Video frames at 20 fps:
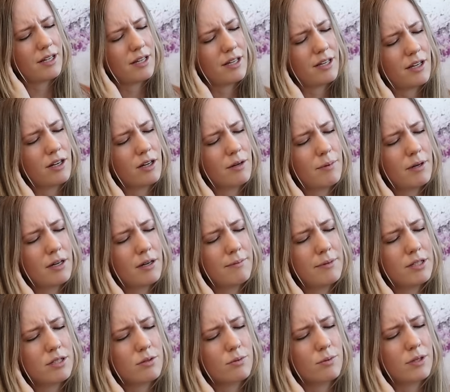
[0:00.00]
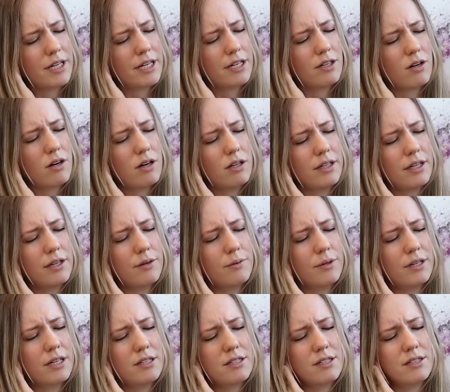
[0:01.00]
An ear is what I call it
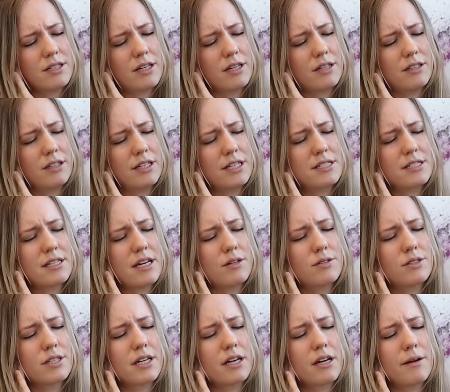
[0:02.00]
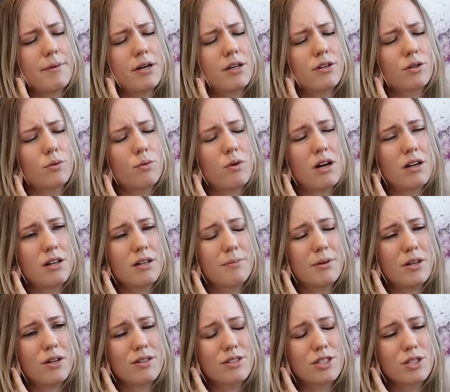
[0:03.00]
when it suddenly sounds like I'm underwater,
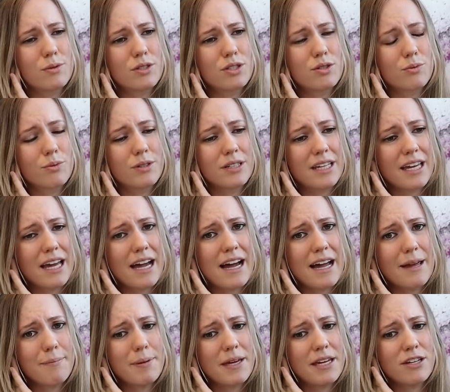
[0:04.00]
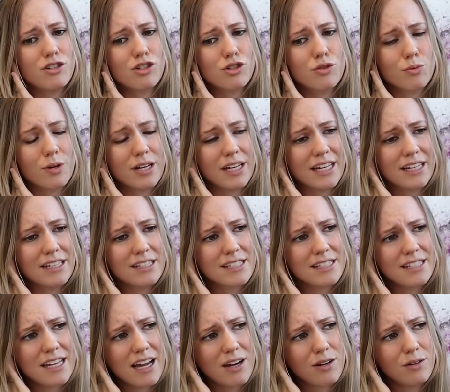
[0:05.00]
but also it's a really high-pitched ringing
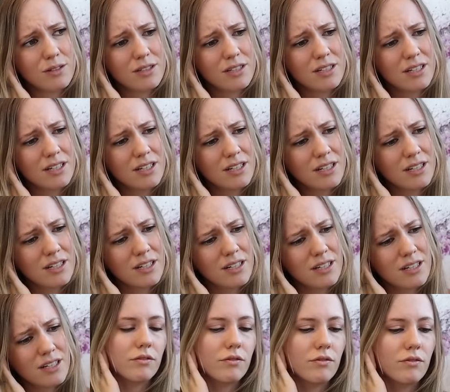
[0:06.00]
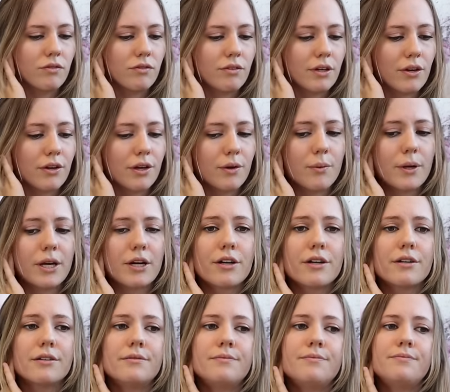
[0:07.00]
sound. Very
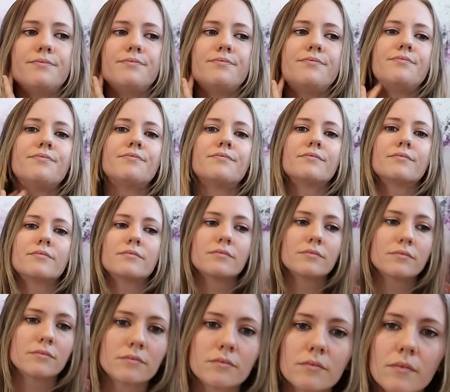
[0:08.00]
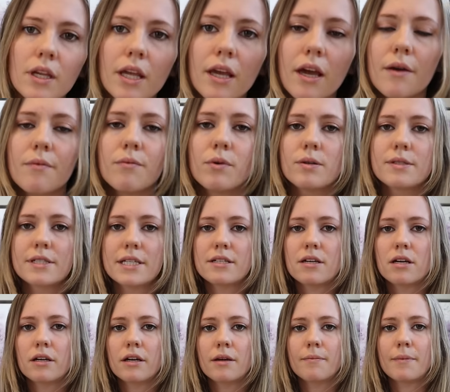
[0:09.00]
weird. Okay, what was I
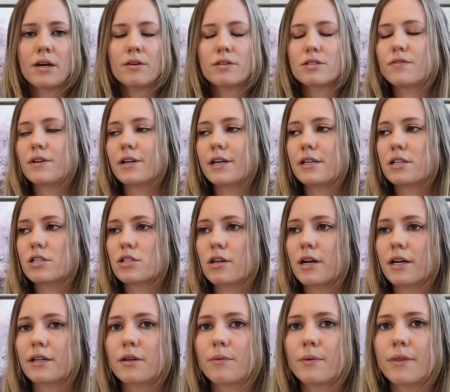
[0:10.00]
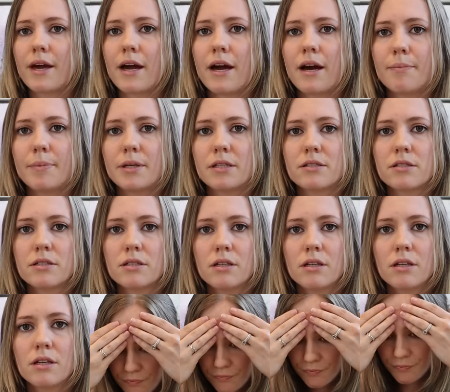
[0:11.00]
talking about? It's very distracting when that happens.
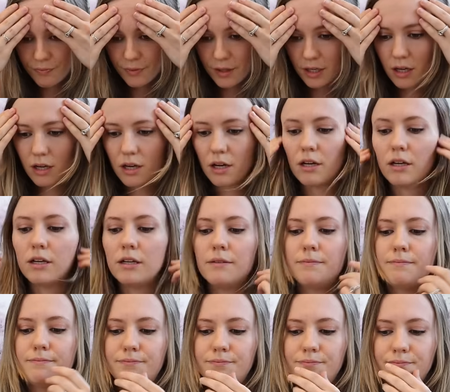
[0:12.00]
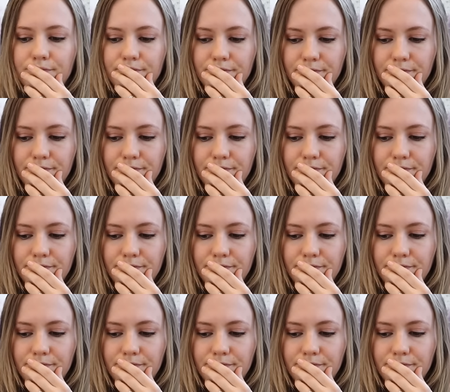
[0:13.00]
Um,